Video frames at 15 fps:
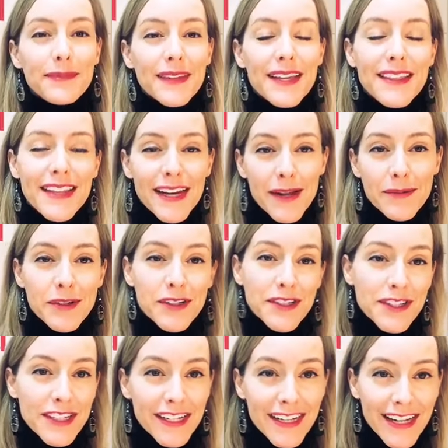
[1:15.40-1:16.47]
And then I'm
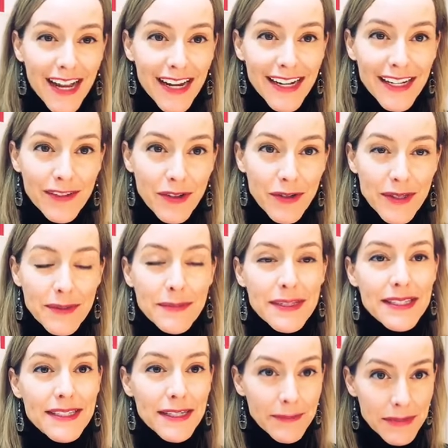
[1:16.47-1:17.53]
just going to kind of give you some
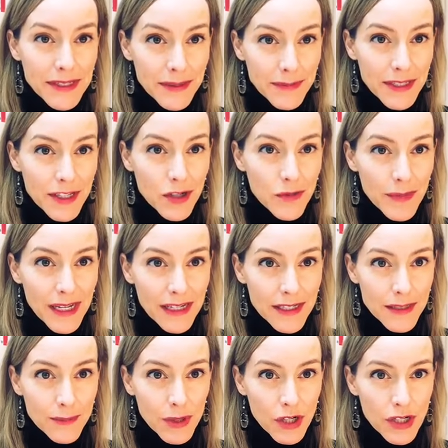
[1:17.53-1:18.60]
symptoms that you may
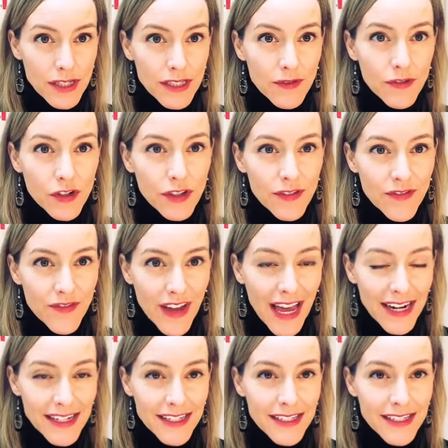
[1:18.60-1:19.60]
experience if your lymphatic